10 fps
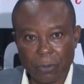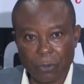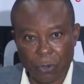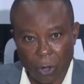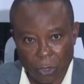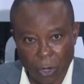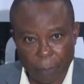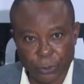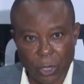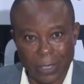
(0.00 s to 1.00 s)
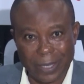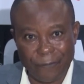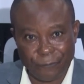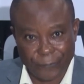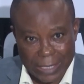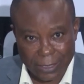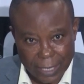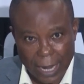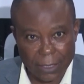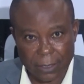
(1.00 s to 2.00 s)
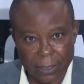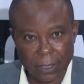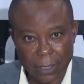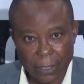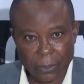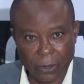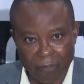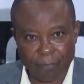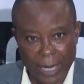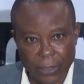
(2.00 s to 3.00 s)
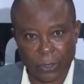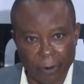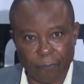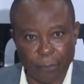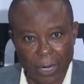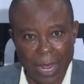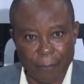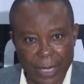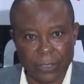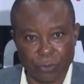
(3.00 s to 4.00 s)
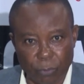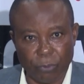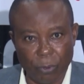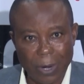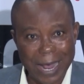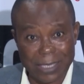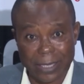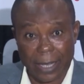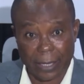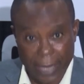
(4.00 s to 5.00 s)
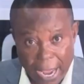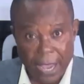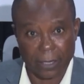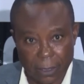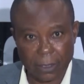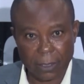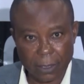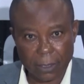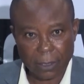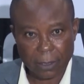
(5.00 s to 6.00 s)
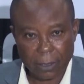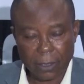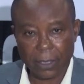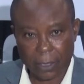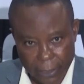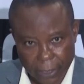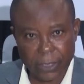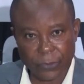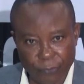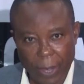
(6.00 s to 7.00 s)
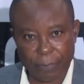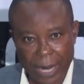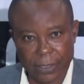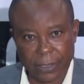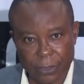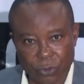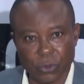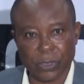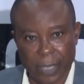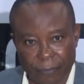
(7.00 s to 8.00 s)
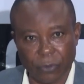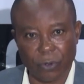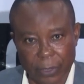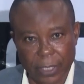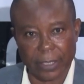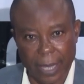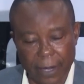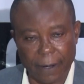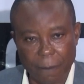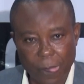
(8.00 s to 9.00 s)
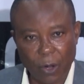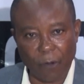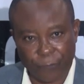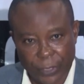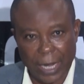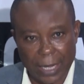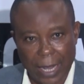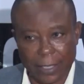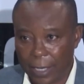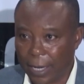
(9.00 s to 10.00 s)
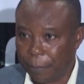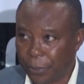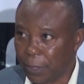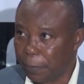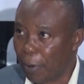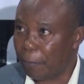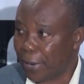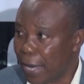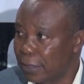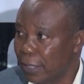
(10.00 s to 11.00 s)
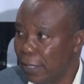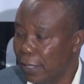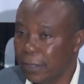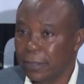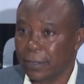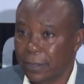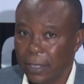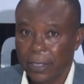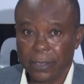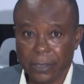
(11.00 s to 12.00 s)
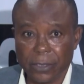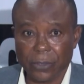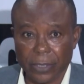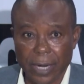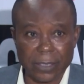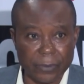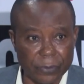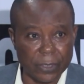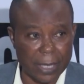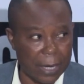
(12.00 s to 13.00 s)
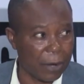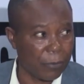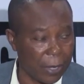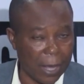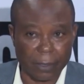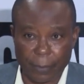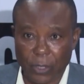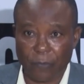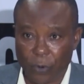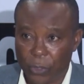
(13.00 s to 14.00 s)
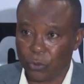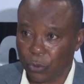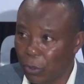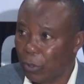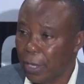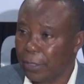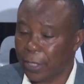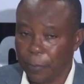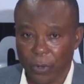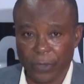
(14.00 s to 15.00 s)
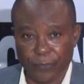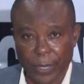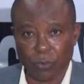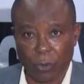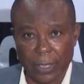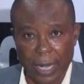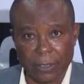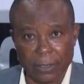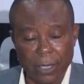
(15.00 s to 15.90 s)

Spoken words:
corruption-infested government of Bola Ahmed Tinubu has again increased fuel prices to 700 naira. Officially, at the NNPC pump price, it is 617 naira will land. But of course, you know the ripple effect, what that